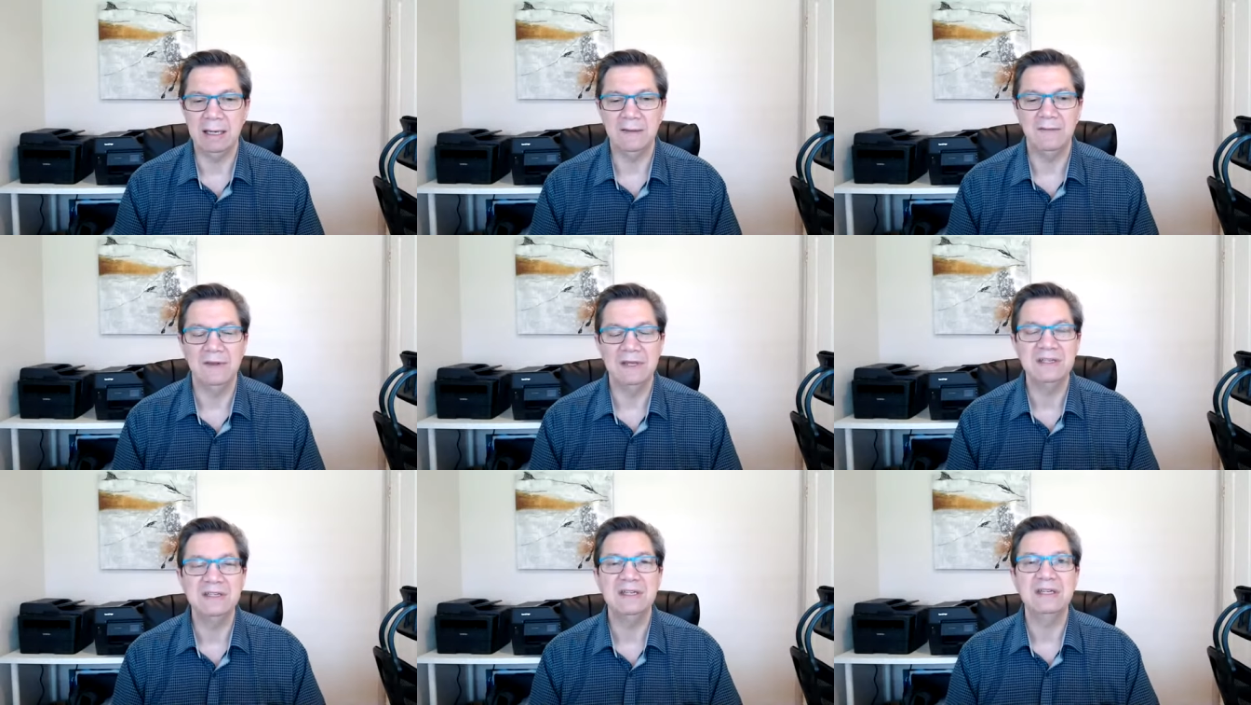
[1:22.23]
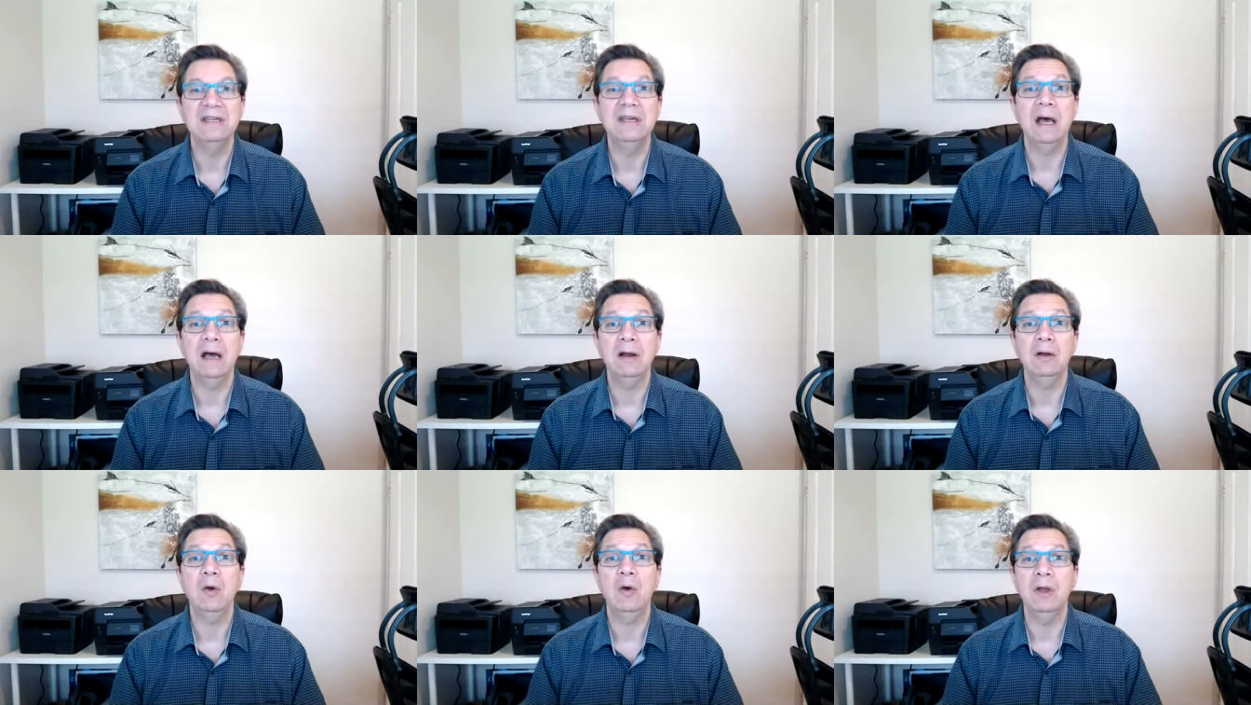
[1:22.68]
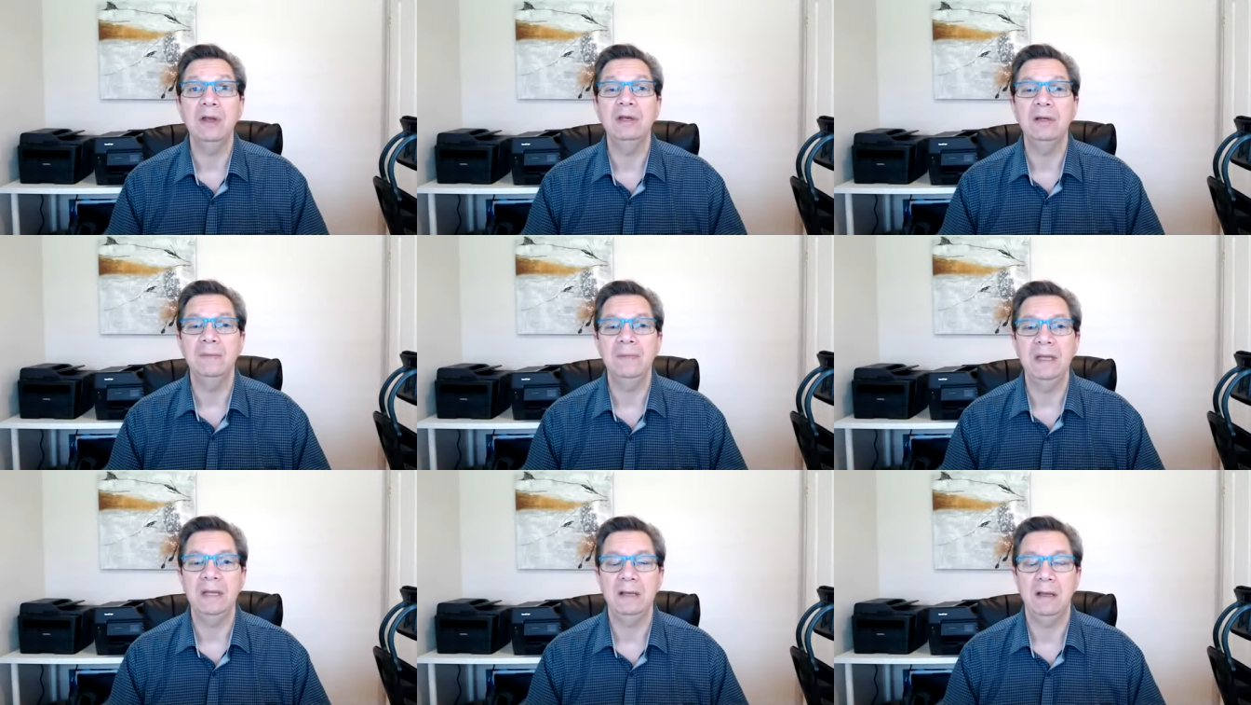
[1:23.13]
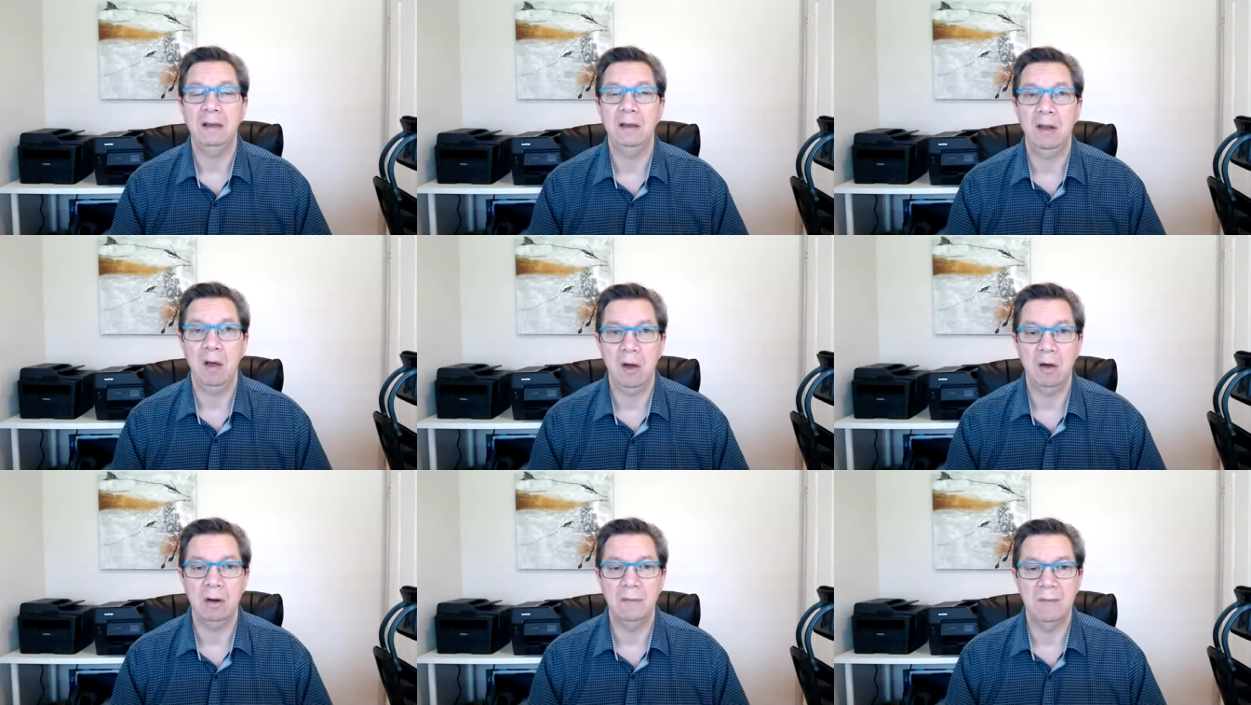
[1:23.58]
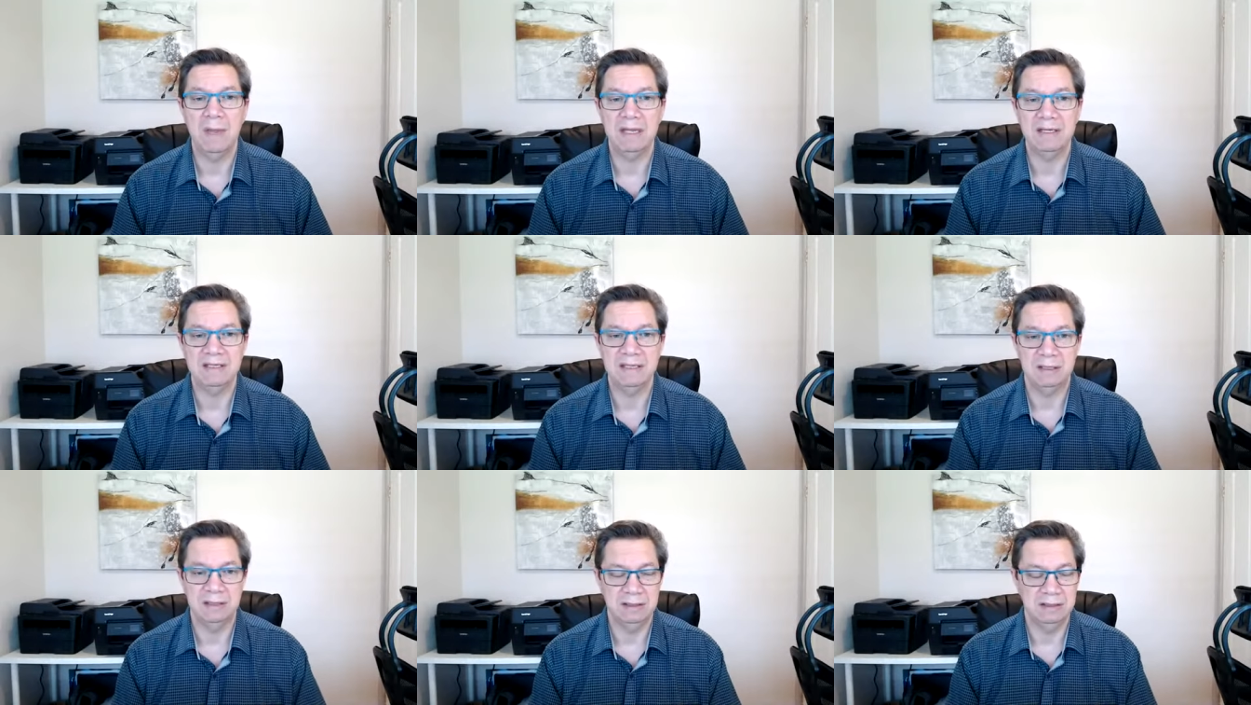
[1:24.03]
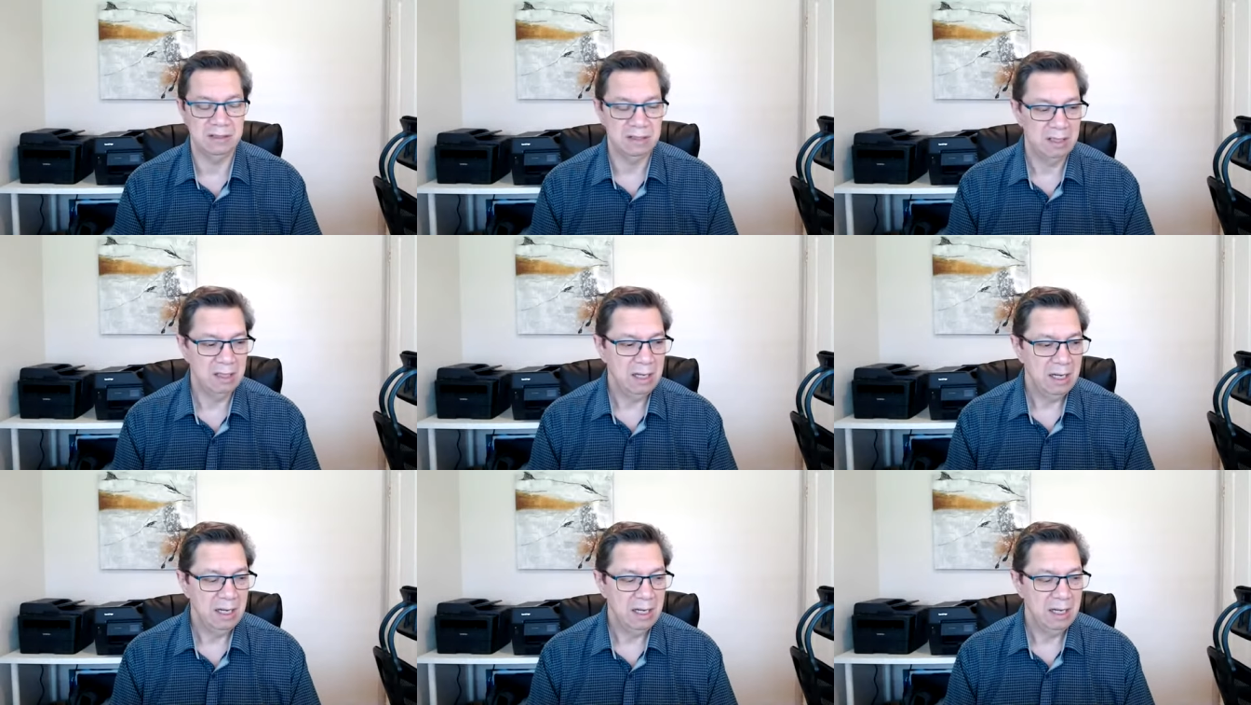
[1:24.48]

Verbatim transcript: This is not going to be a long message.